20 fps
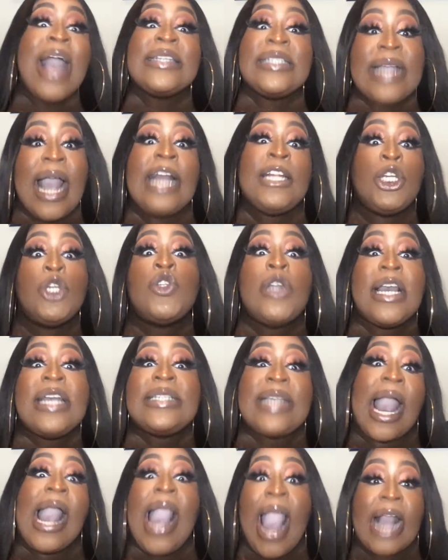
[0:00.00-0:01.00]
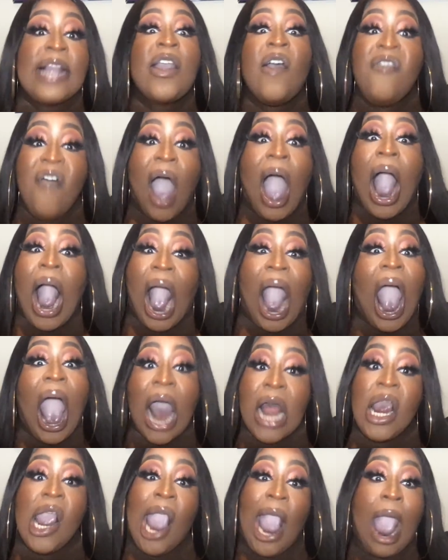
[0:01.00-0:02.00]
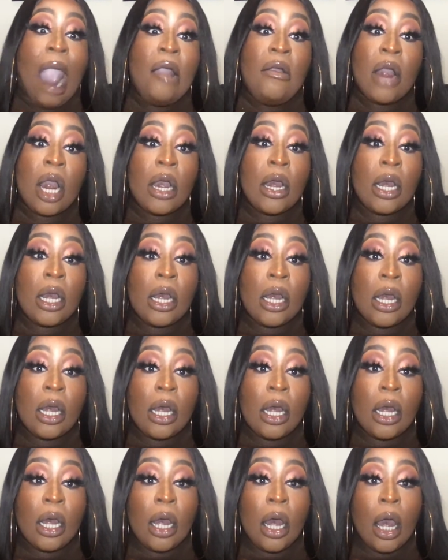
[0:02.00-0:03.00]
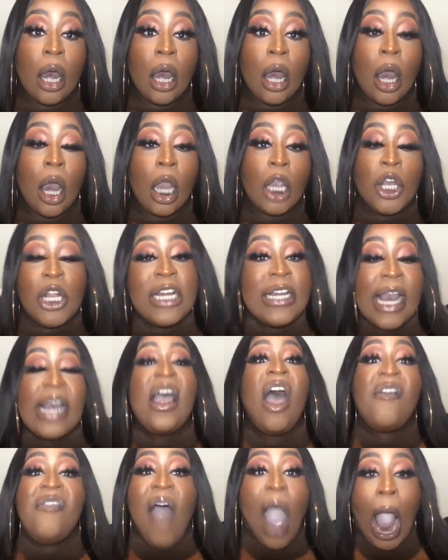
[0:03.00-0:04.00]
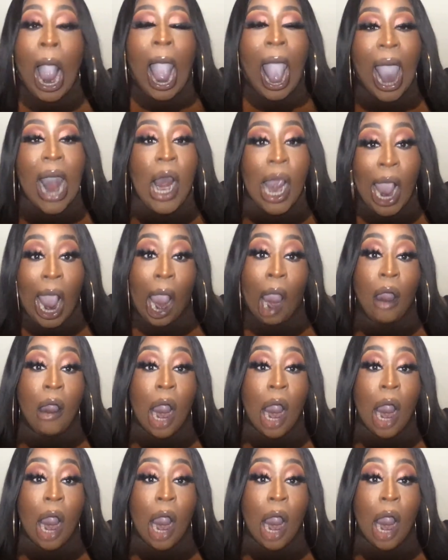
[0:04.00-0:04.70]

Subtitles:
then you need to get the fuck out of here. You need to get the fuck out of here.